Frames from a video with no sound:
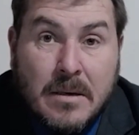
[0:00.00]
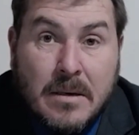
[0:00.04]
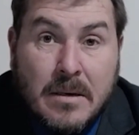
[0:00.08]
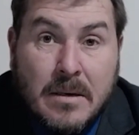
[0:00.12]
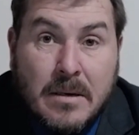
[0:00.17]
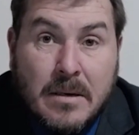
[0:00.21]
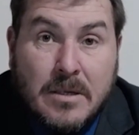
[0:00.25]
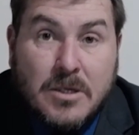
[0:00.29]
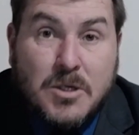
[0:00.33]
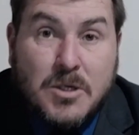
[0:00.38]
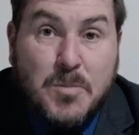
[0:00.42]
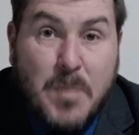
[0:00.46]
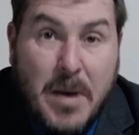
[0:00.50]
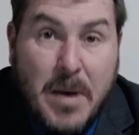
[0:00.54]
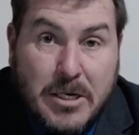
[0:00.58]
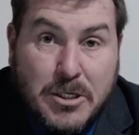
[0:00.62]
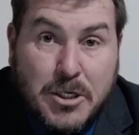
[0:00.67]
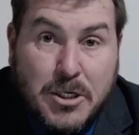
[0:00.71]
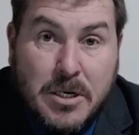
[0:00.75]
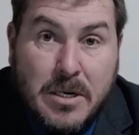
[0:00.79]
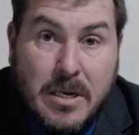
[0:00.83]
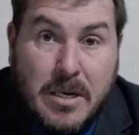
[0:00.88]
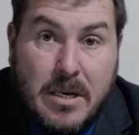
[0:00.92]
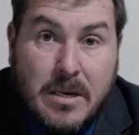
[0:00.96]

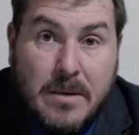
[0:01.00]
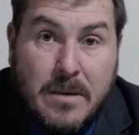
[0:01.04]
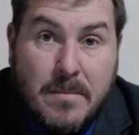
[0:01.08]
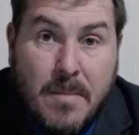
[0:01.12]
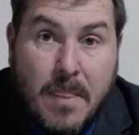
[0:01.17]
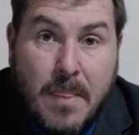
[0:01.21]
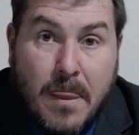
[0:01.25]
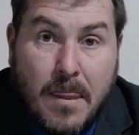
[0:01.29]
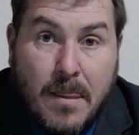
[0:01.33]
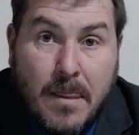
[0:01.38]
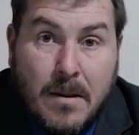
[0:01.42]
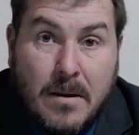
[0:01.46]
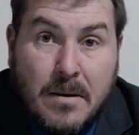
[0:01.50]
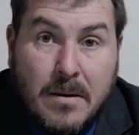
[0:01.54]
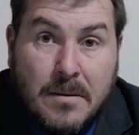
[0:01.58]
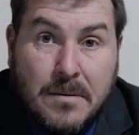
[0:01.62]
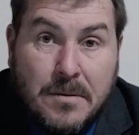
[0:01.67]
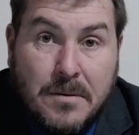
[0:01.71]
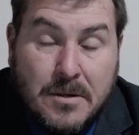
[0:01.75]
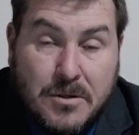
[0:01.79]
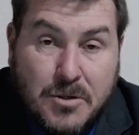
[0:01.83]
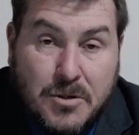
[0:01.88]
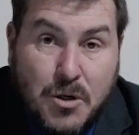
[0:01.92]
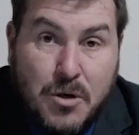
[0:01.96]
Especially
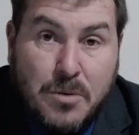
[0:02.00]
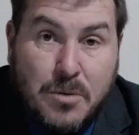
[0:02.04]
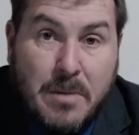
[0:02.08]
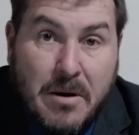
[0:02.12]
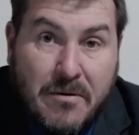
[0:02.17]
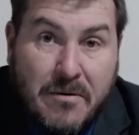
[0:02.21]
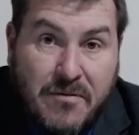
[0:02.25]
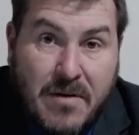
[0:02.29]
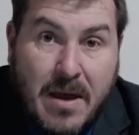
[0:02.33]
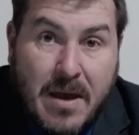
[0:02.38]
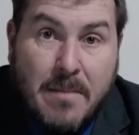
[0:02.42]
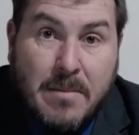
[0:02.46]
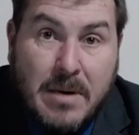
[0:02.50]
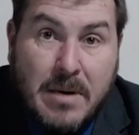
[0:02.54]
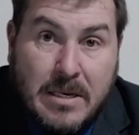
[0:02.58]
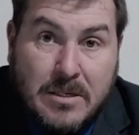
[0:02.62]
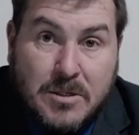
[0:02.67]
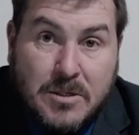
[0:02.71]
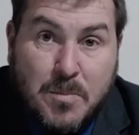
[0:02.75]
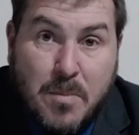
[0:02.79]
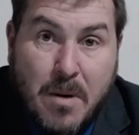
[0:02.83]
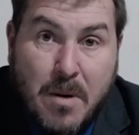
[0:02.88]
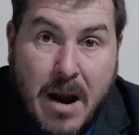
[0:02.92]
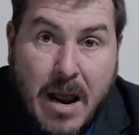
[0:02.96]
the Zuma family's
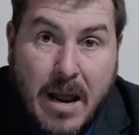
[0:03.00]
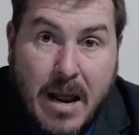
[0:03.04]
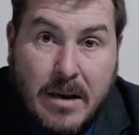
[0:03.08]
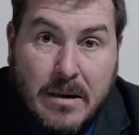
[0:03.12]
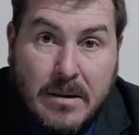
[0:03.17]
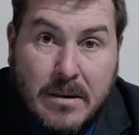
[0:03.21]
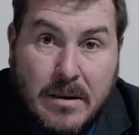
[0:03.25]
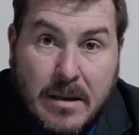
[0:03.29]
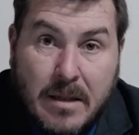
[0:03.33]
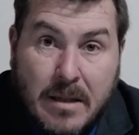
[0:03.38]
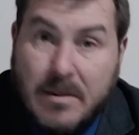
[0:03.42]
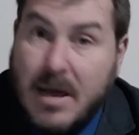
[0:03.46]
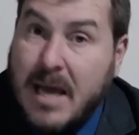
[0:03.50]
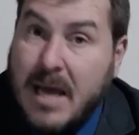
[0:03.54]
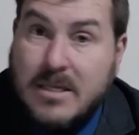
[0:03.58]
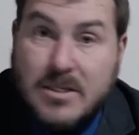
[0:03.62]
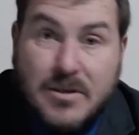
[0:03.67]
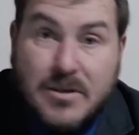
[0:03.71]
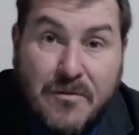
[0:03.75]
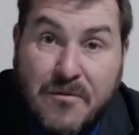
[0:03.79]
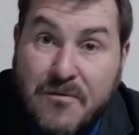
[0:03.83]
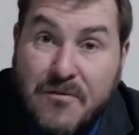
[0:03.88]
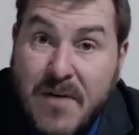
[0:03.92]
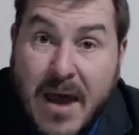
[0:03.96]
brand. And that's
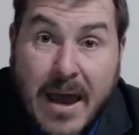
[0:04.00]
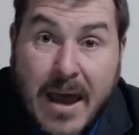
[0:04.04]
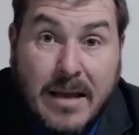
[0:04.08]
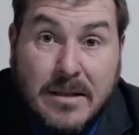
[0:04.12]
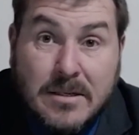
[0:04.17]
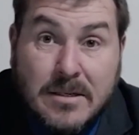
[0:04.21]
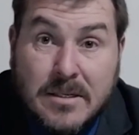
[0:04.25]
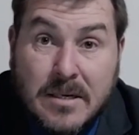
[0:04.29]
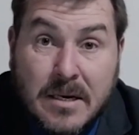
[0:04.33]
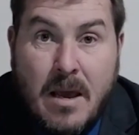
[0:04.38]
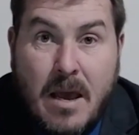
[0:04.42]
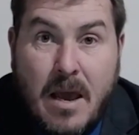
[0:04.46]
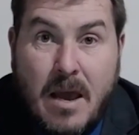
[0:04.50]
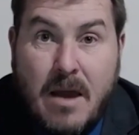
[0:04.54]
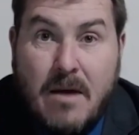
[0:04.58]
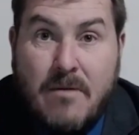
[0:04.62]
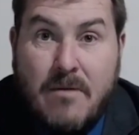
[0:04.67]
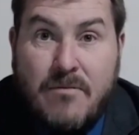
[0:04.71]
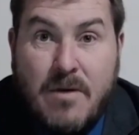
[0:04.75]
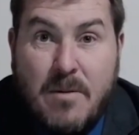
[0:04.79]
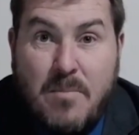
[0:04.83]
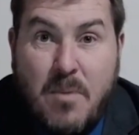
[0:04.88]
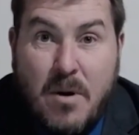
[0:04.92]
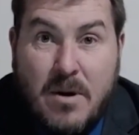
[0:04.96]
a fact.
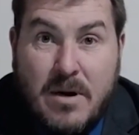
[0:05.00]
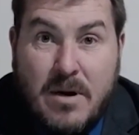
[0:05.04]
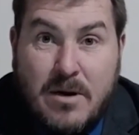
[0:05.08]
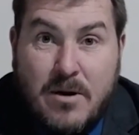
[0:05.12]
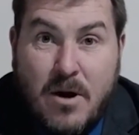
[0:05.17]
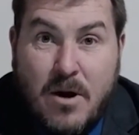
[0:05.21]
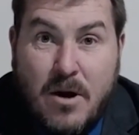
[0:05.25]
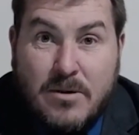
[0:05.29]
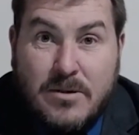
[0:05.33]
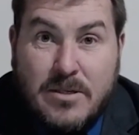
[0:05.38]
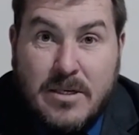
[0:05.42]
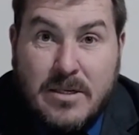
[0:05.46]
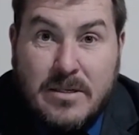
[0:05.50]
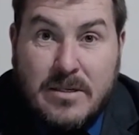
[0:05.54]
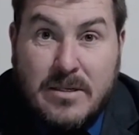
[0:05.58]
Everybody knows